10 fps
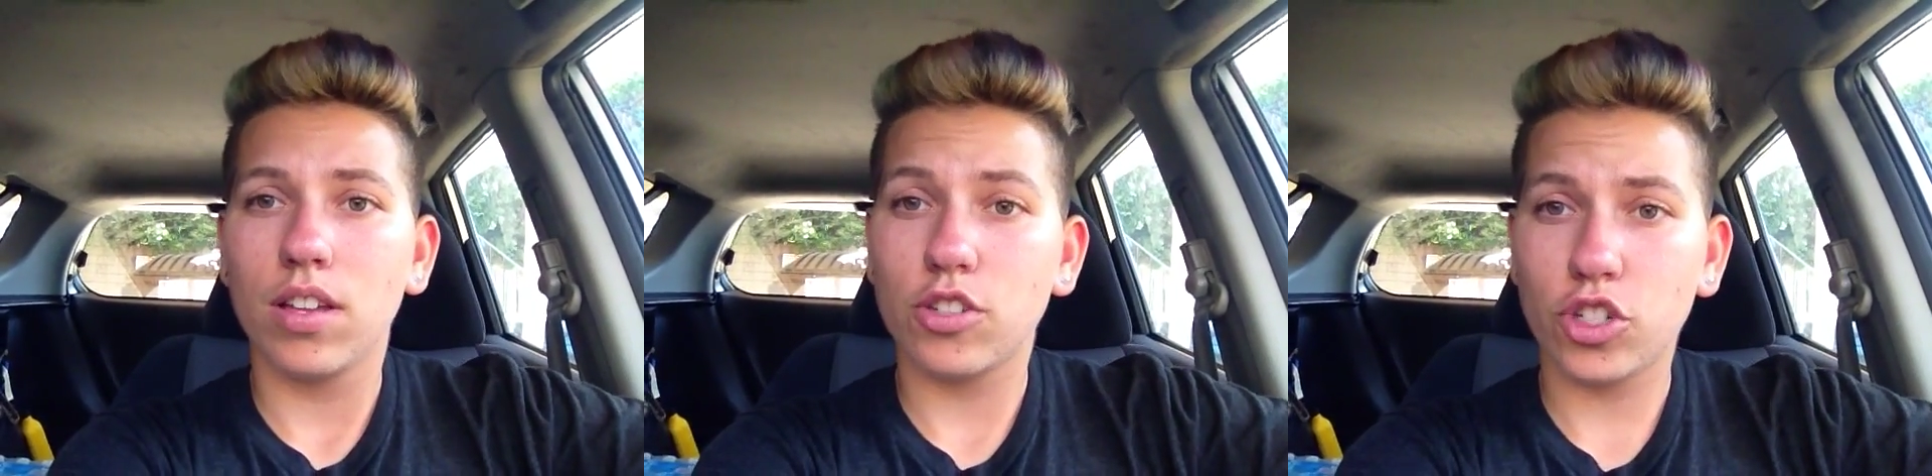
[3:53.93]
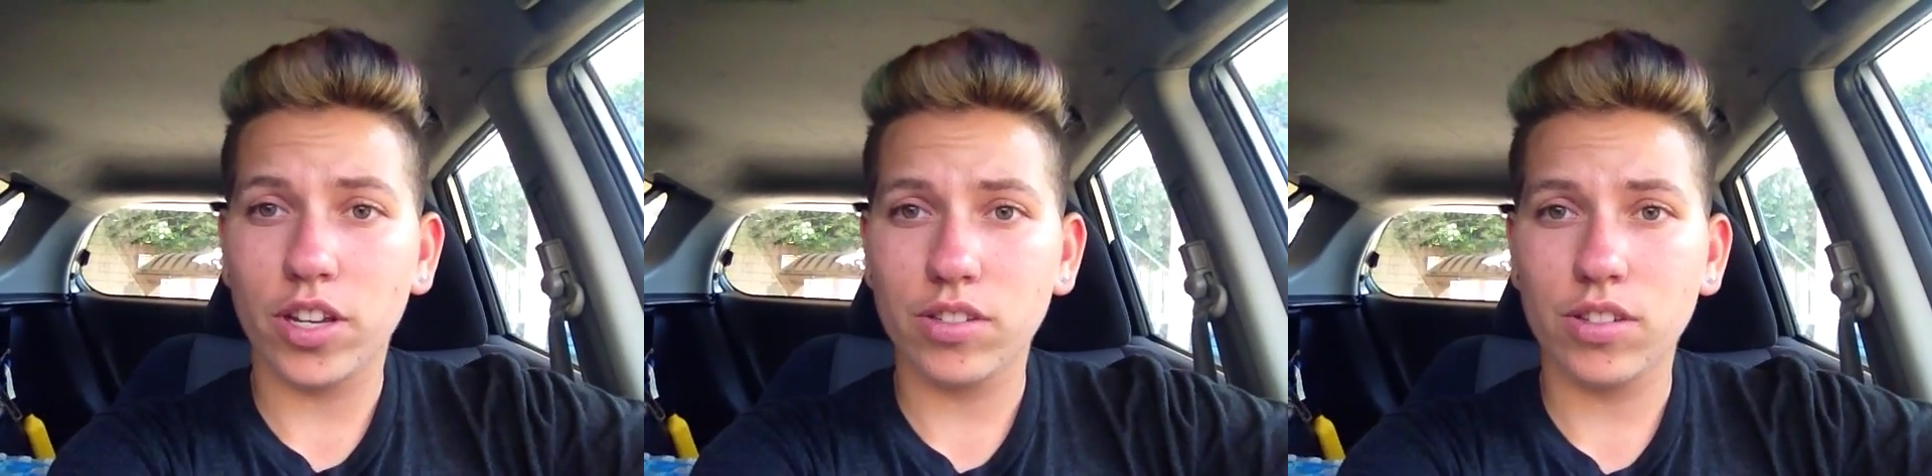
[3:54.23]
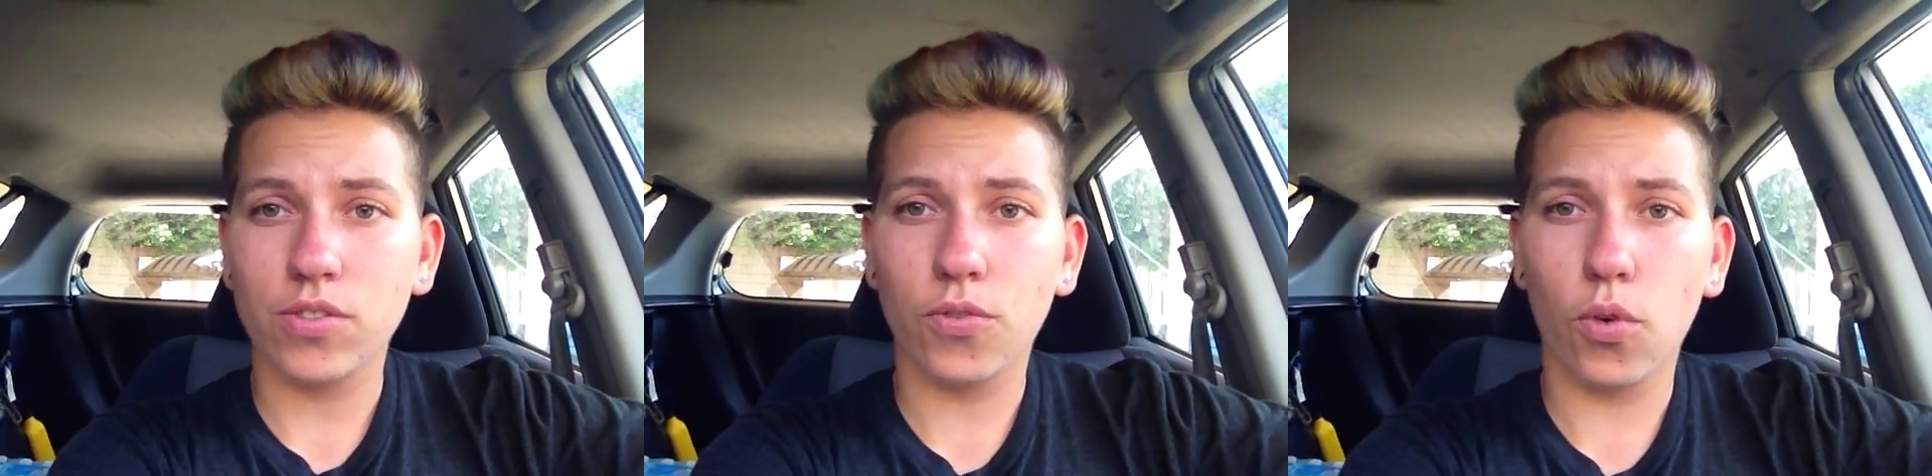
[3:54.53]
chest
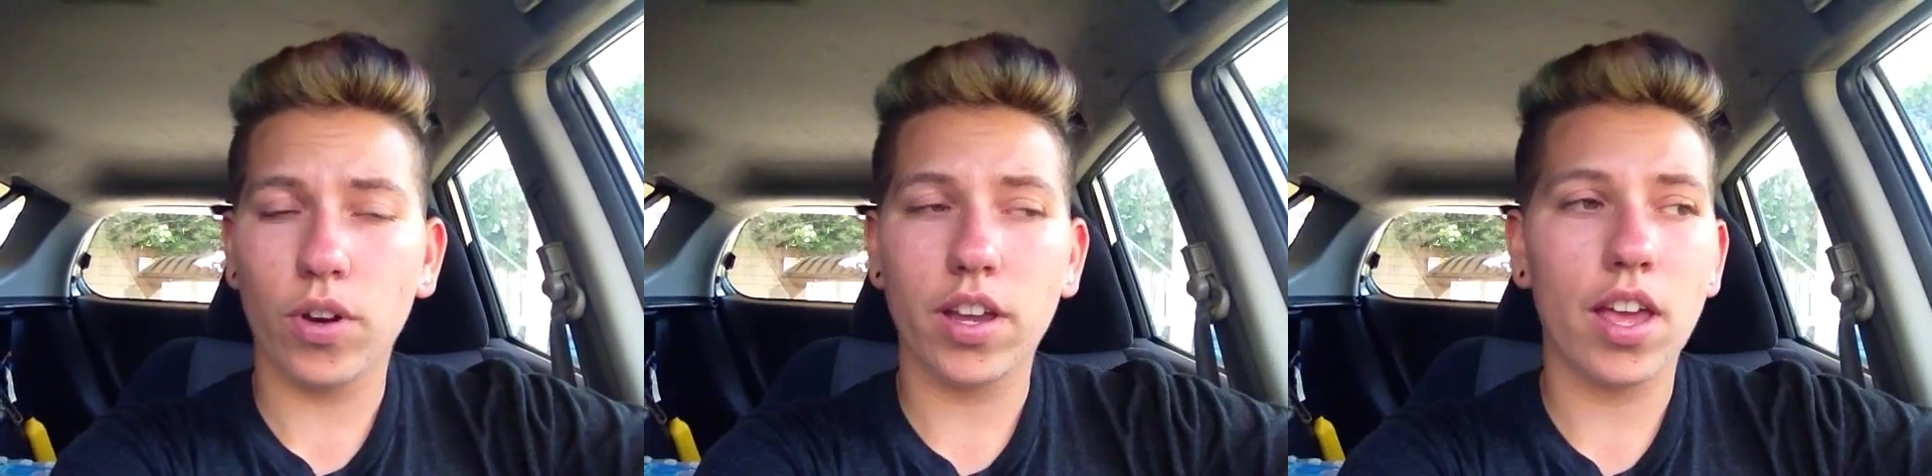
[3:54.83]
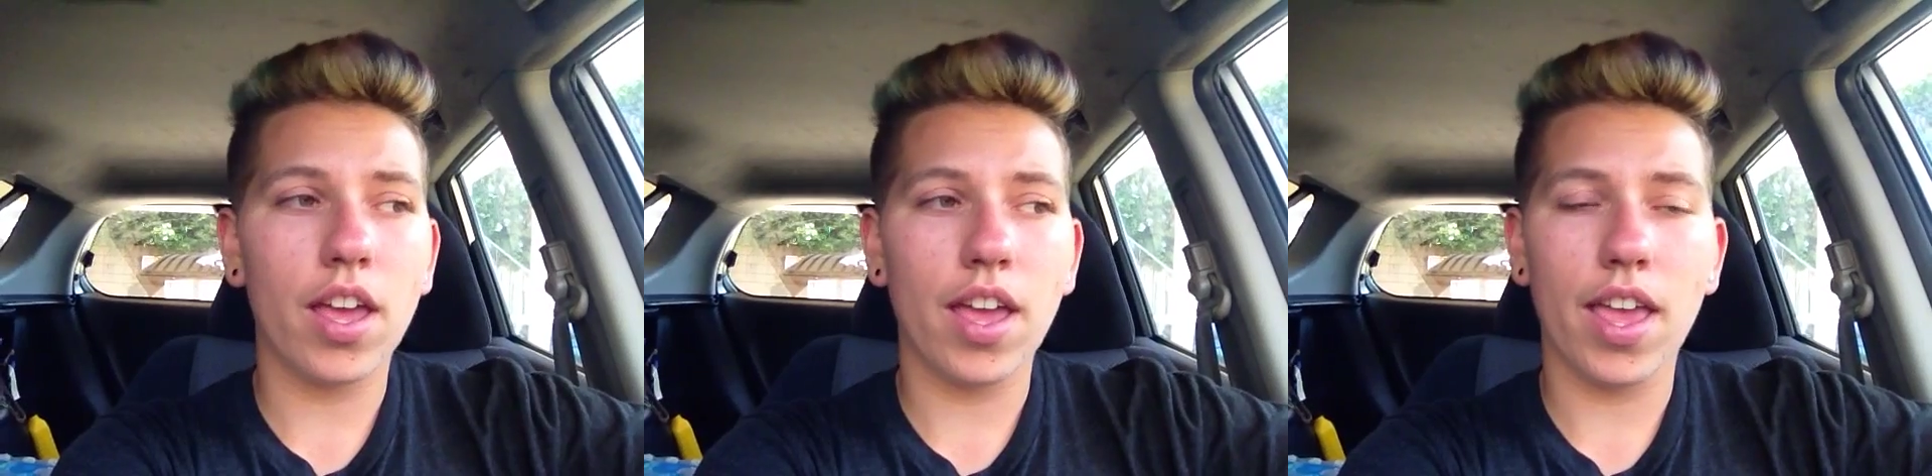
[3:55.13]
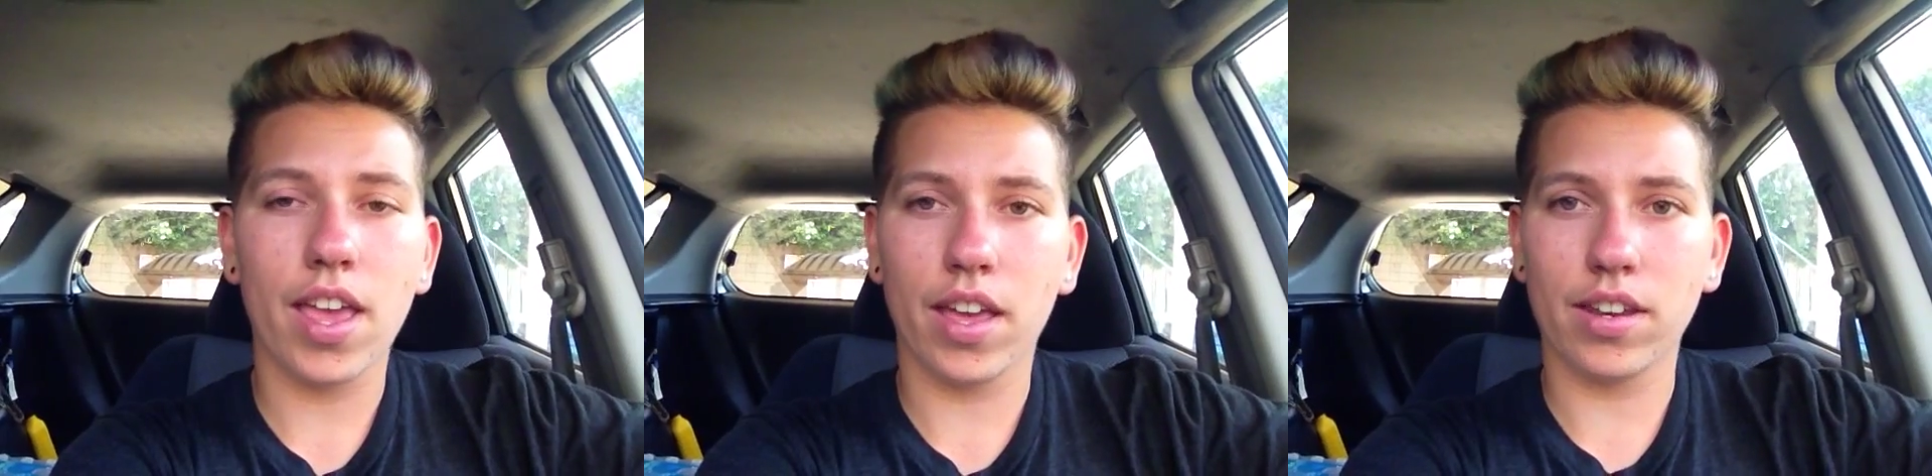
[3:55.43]
dysphoria
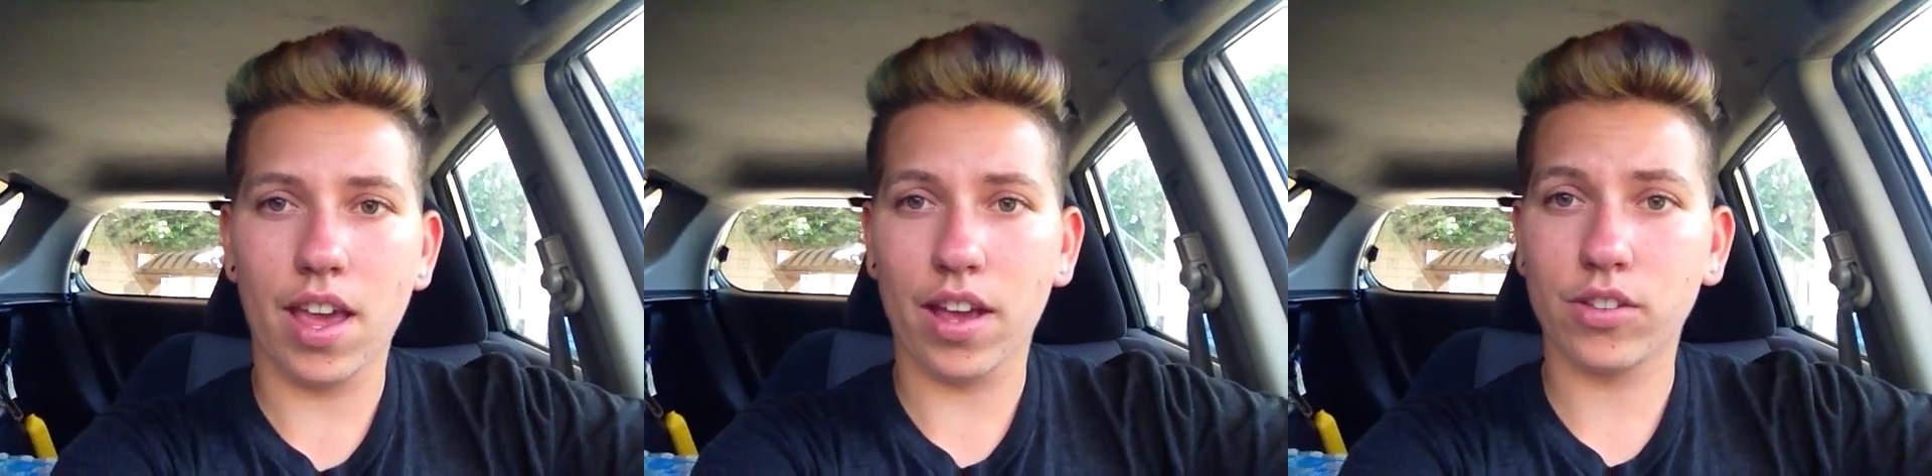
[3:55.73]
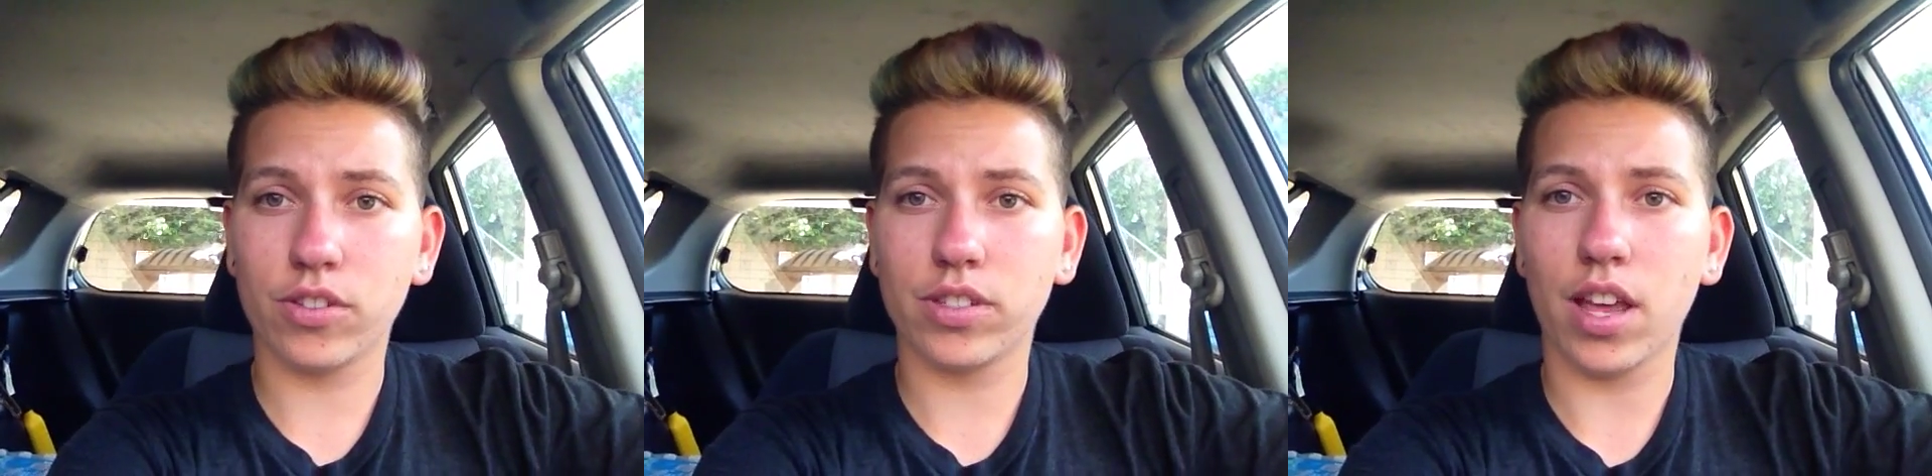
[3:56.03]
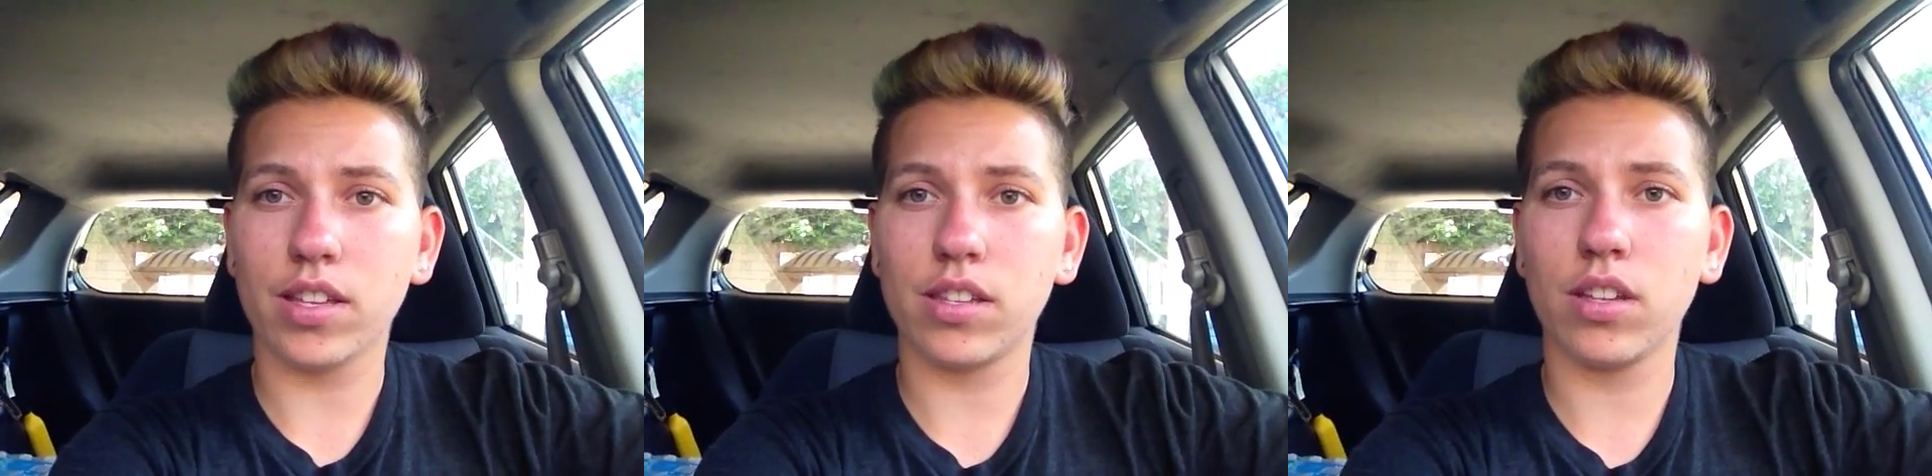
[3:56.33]
and
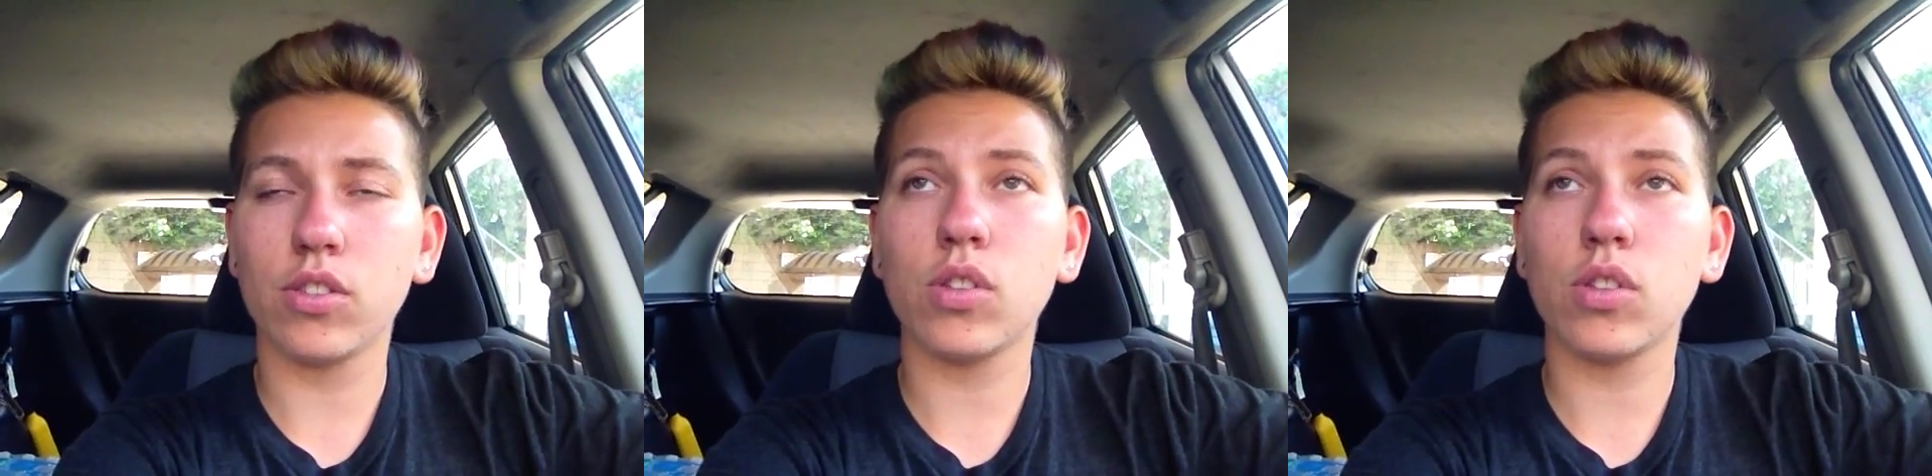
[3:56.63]
exercising.